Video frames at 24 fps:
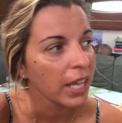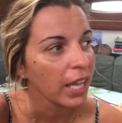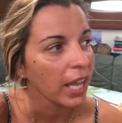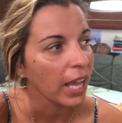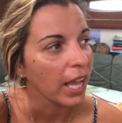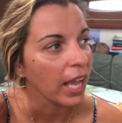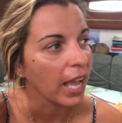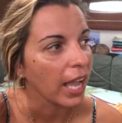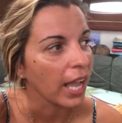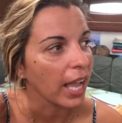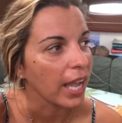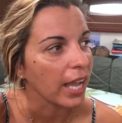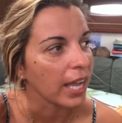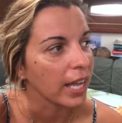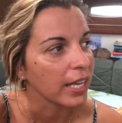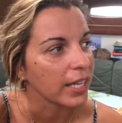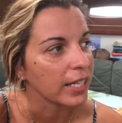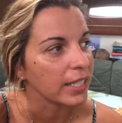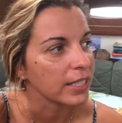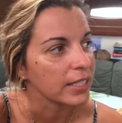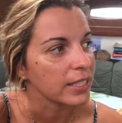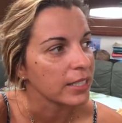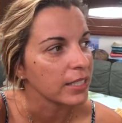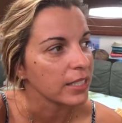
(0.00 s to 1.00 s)

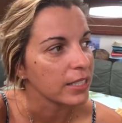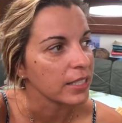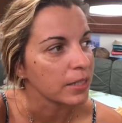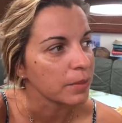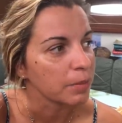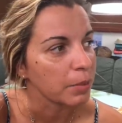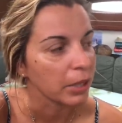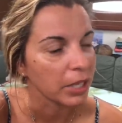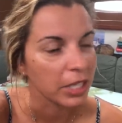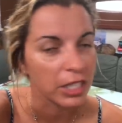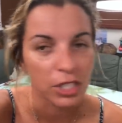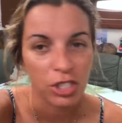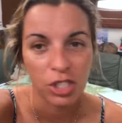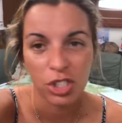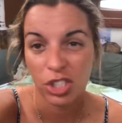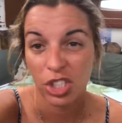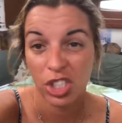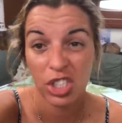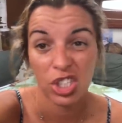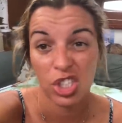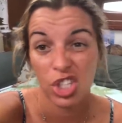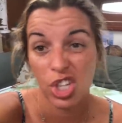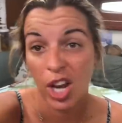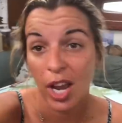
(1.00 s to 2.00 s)
And but he's just
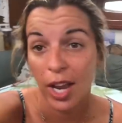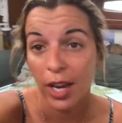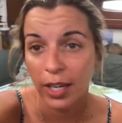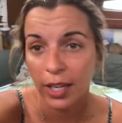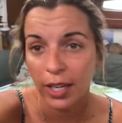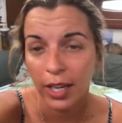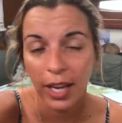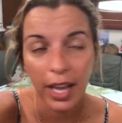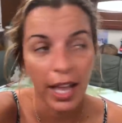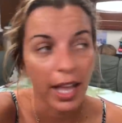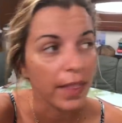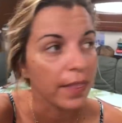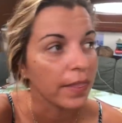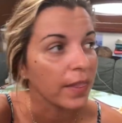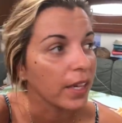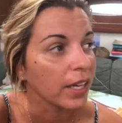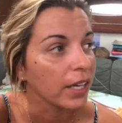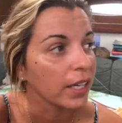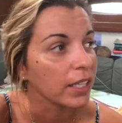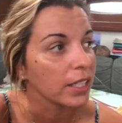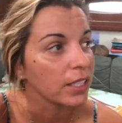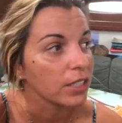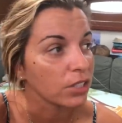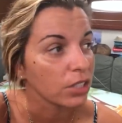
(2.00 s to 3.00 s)
going to check, and then
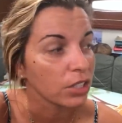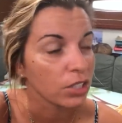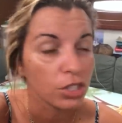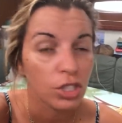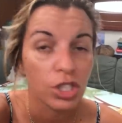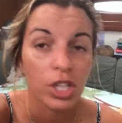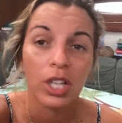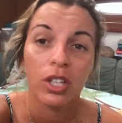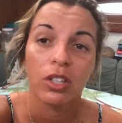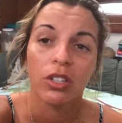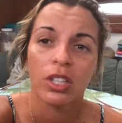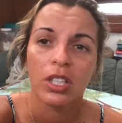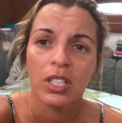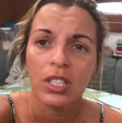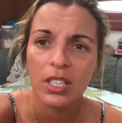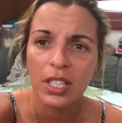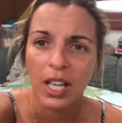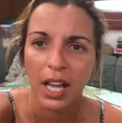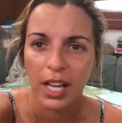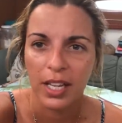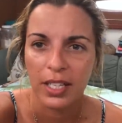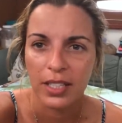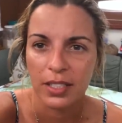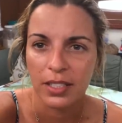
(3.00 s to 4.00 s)
he's going to check on this
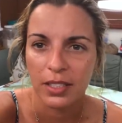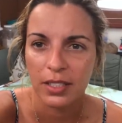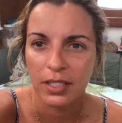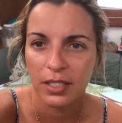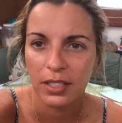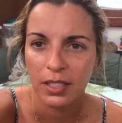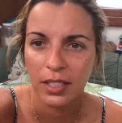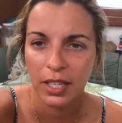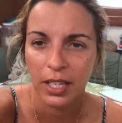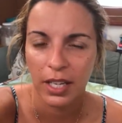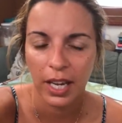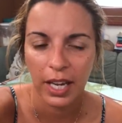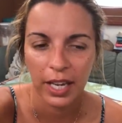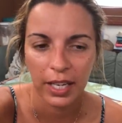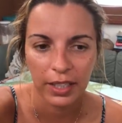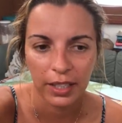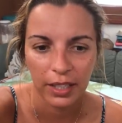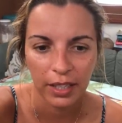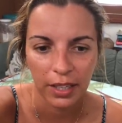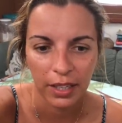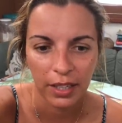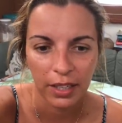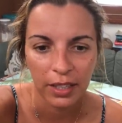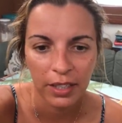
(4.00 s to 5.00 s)
guy's
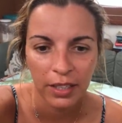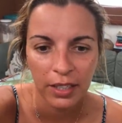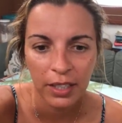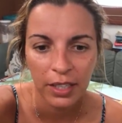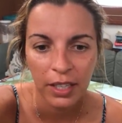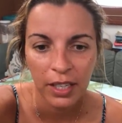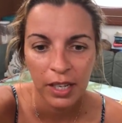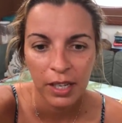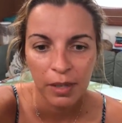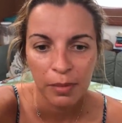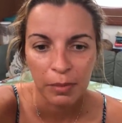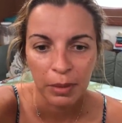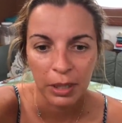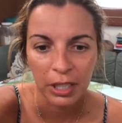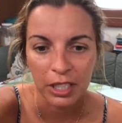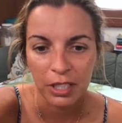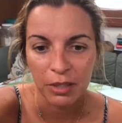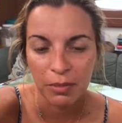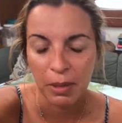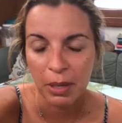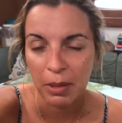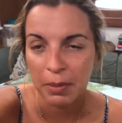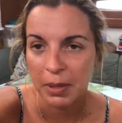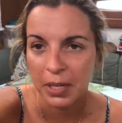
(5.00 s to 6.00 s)
anchor, because
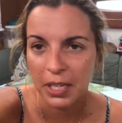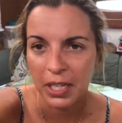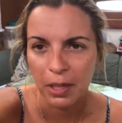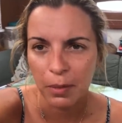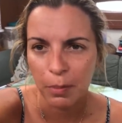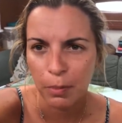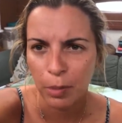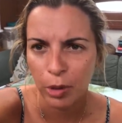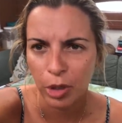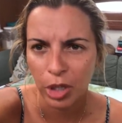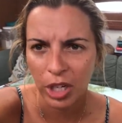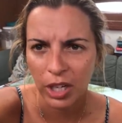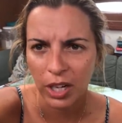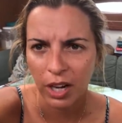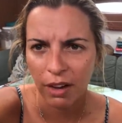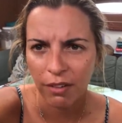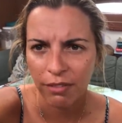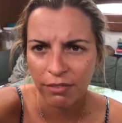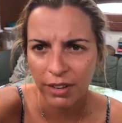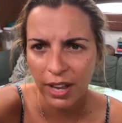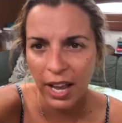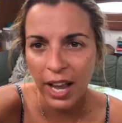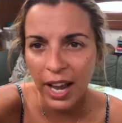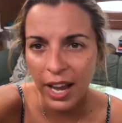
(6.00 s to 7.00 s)
maybe he didn't put enough
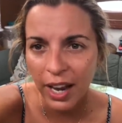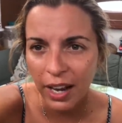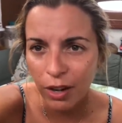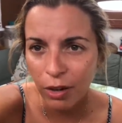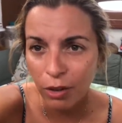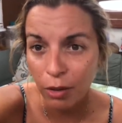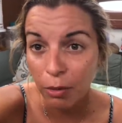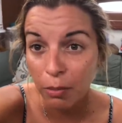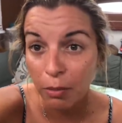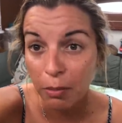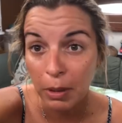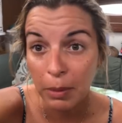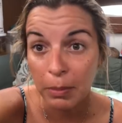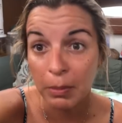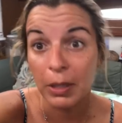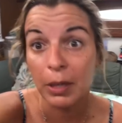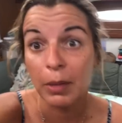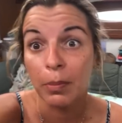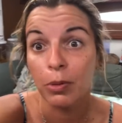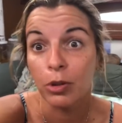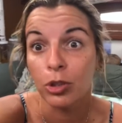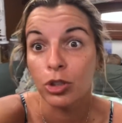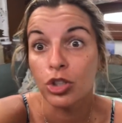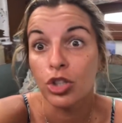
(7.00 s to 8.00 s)
out, maybe he
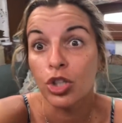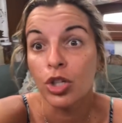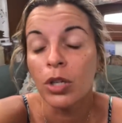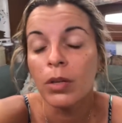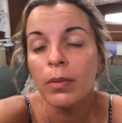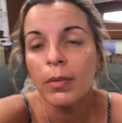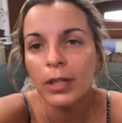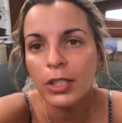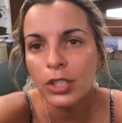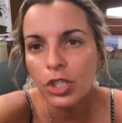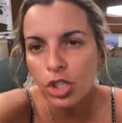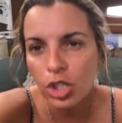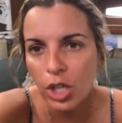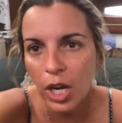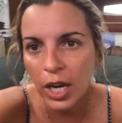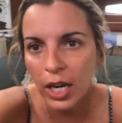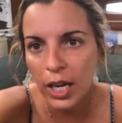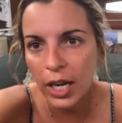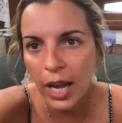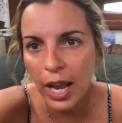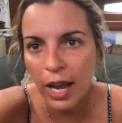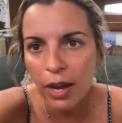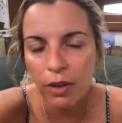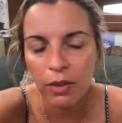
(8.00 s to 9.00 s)
put too much chain
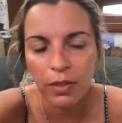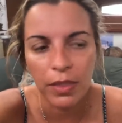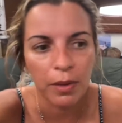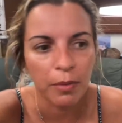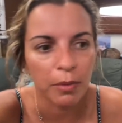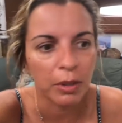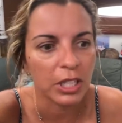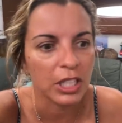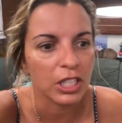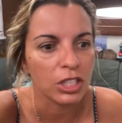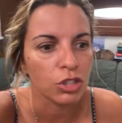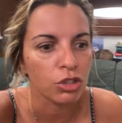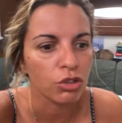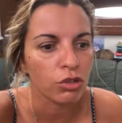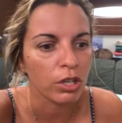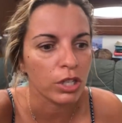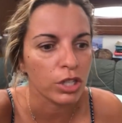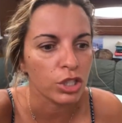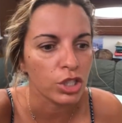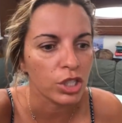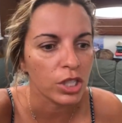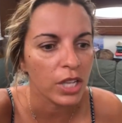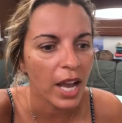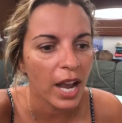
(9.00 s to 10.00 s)
out, and then when he
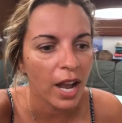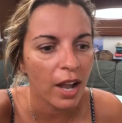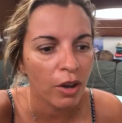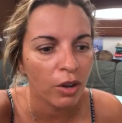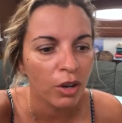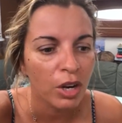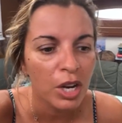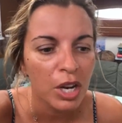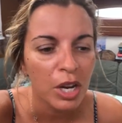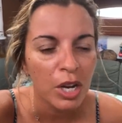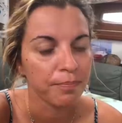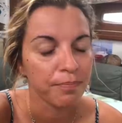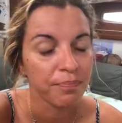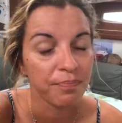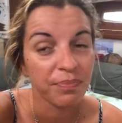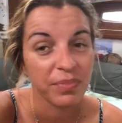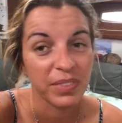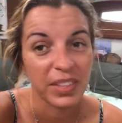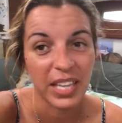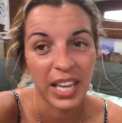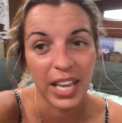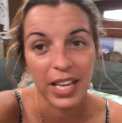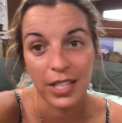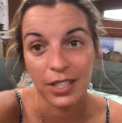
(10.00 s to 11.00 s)
stretched out,
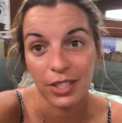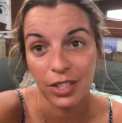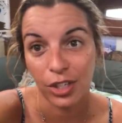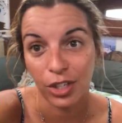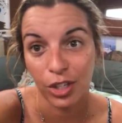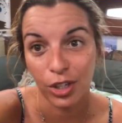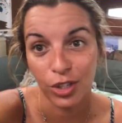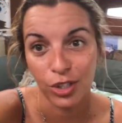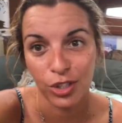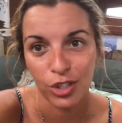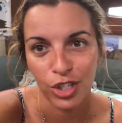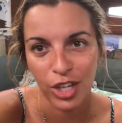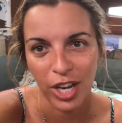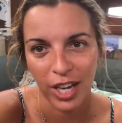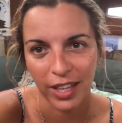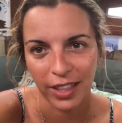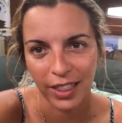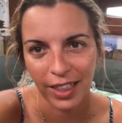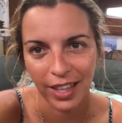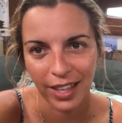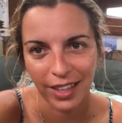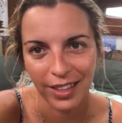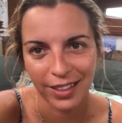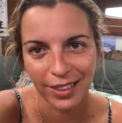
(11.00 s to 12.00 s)
yeah, he's going to go and check
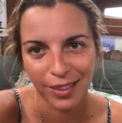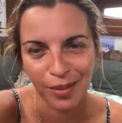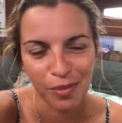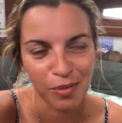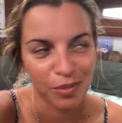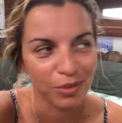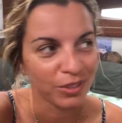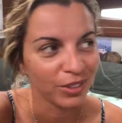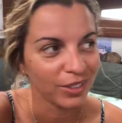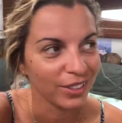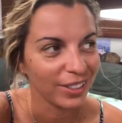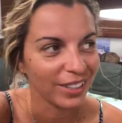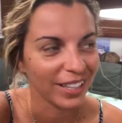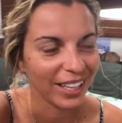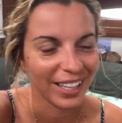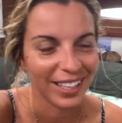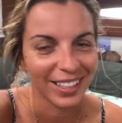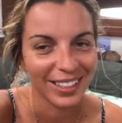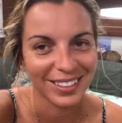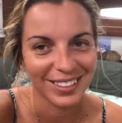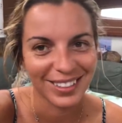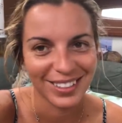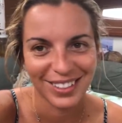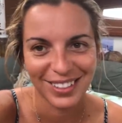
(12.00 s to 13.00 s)
that. And like,
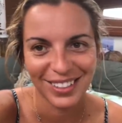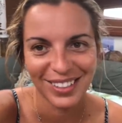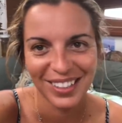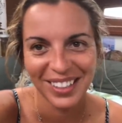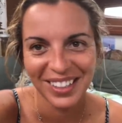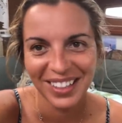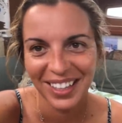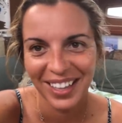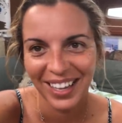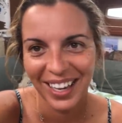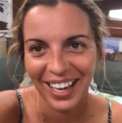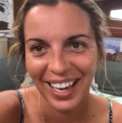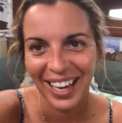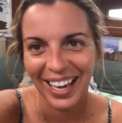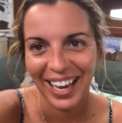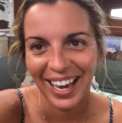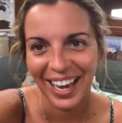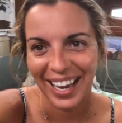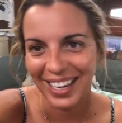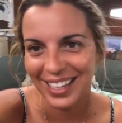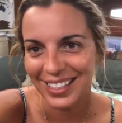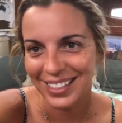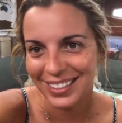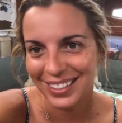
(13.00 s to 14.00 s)
it's
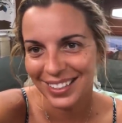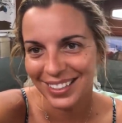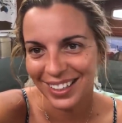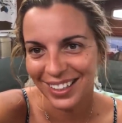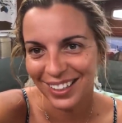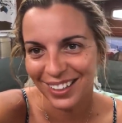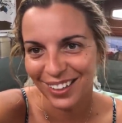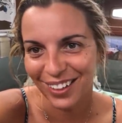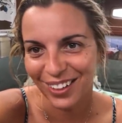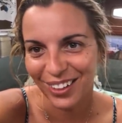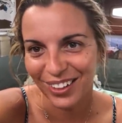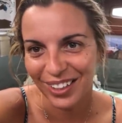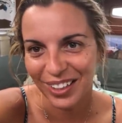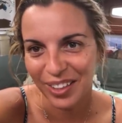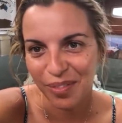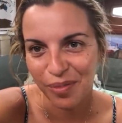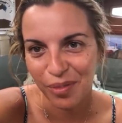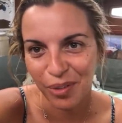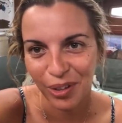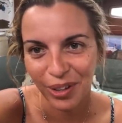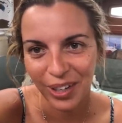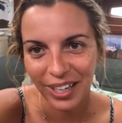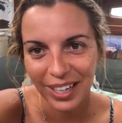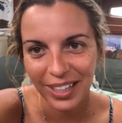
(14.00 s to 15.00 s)
eight o'clock in the
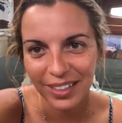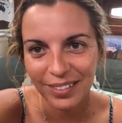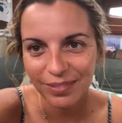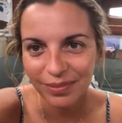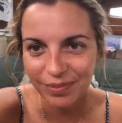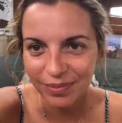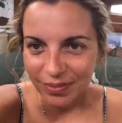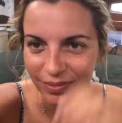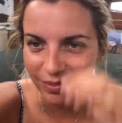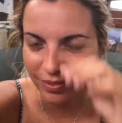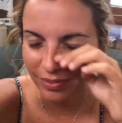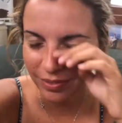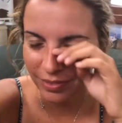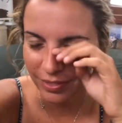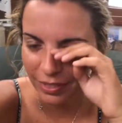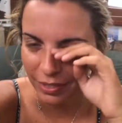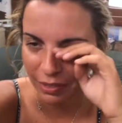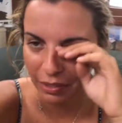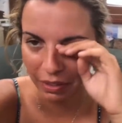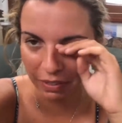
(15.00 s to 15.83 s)
morning, we've